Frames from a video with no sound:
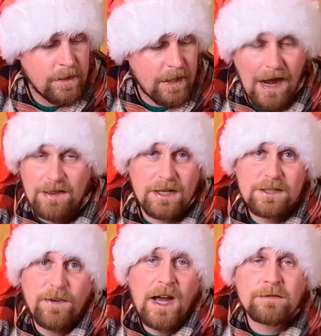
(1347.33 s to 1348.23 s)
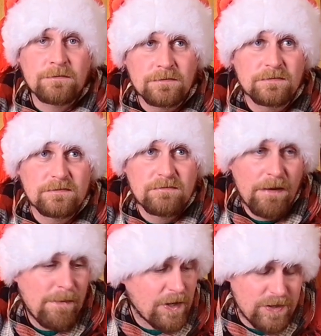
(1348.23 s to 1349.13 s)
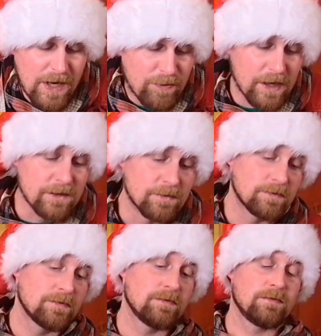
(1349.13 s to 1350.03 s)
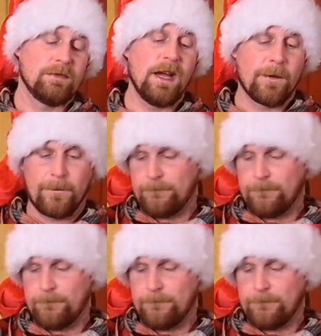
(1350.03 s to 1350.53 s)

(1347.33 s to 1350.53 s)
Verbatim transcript: I think it's fine. I'm actually not worried. Yeah.